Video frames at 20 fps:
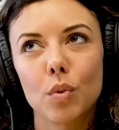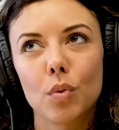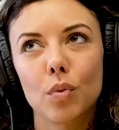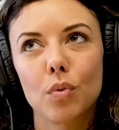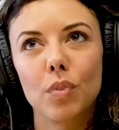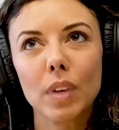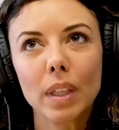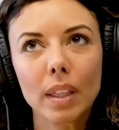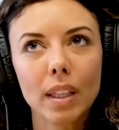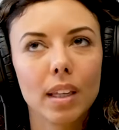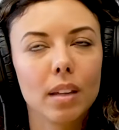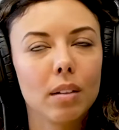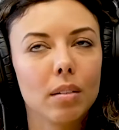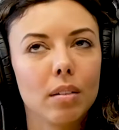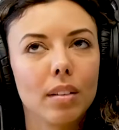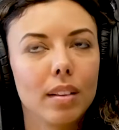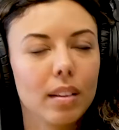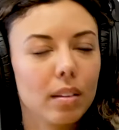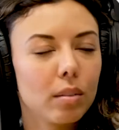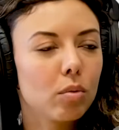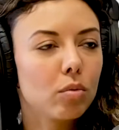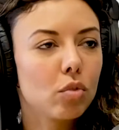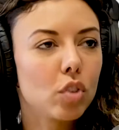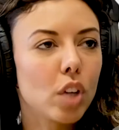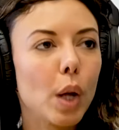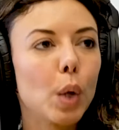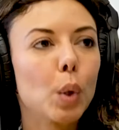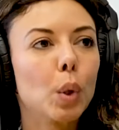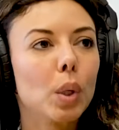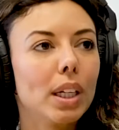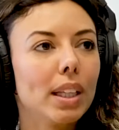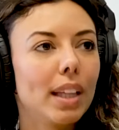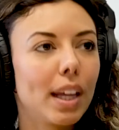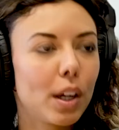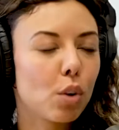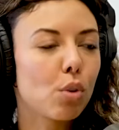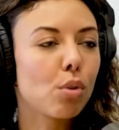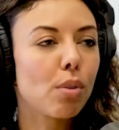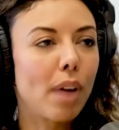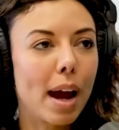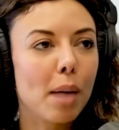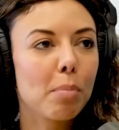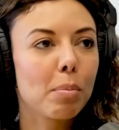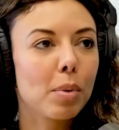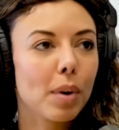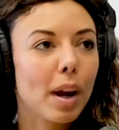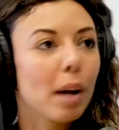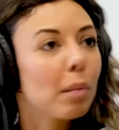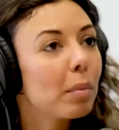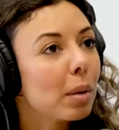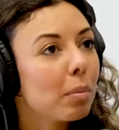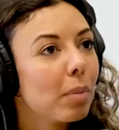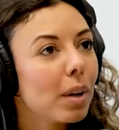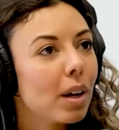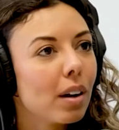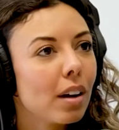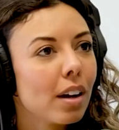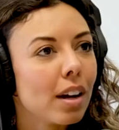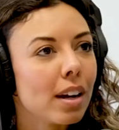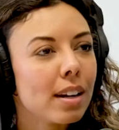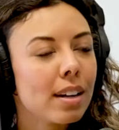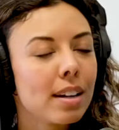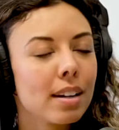feeling generally like crap around my period.